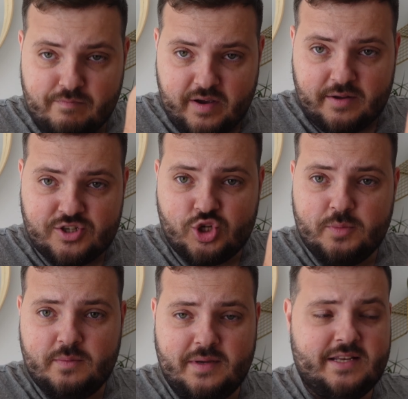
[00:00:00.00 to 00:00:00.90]

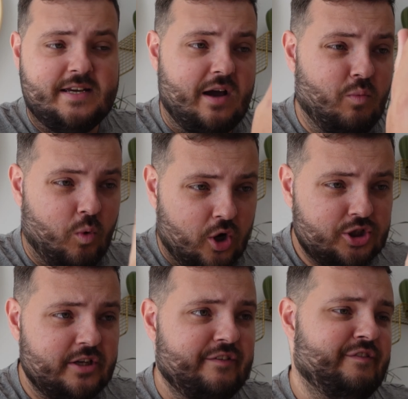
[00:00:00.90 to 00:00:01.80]
consuming media,
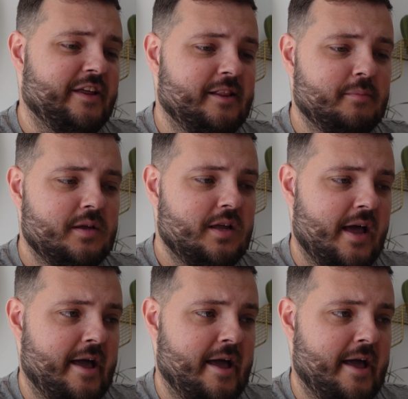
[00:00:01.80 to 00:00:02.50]
watching a film